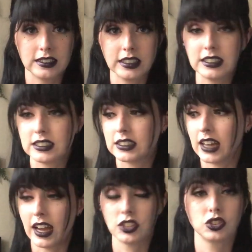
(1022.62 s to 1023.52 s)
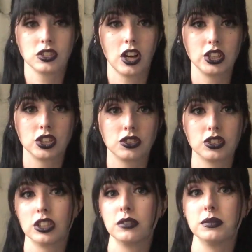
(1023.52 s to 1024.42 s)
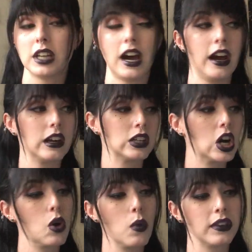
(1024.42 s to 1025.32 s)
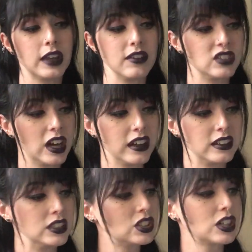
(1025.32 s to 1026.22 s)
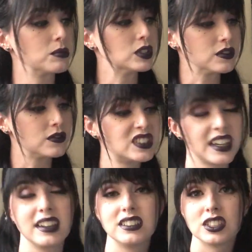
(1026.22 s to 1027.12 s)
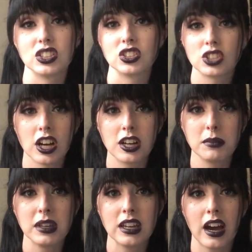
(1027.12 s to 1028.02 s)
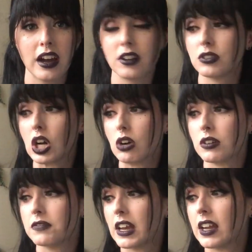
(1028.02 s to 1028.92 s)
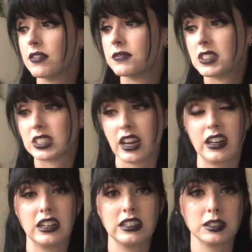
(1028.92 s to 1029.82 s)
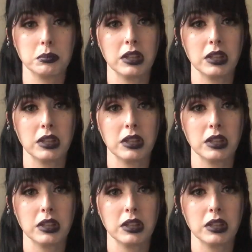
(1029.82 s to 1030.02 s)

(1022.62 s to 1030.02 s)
At least in astrological terms. I don't know what they've done in terms of science and astronomy. I don't know if they've decided it's a